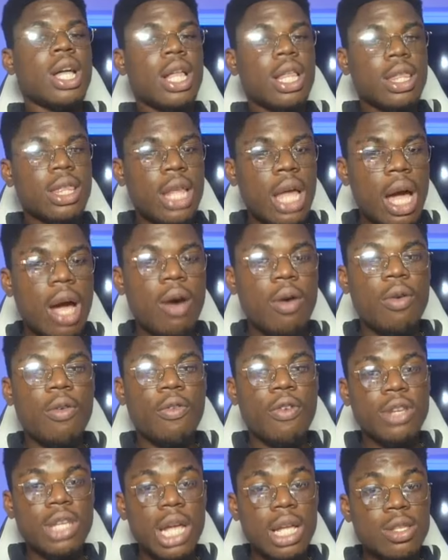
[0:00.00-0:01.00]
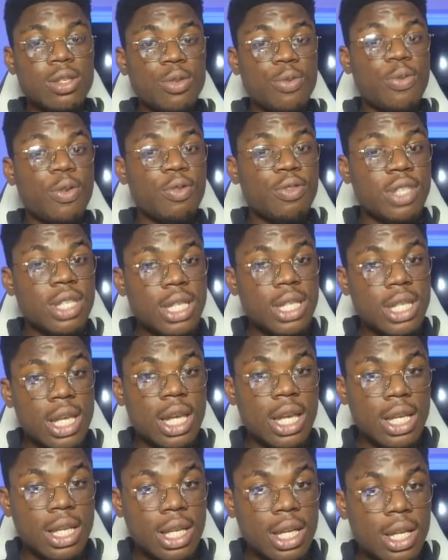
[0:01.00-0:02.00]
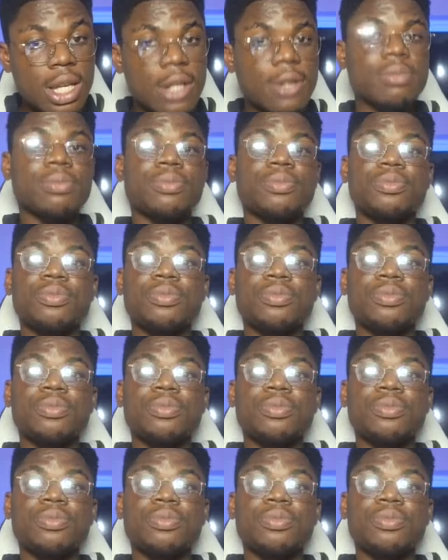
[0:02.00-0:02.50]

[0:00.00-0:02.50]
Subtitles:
Now for that 250k gain,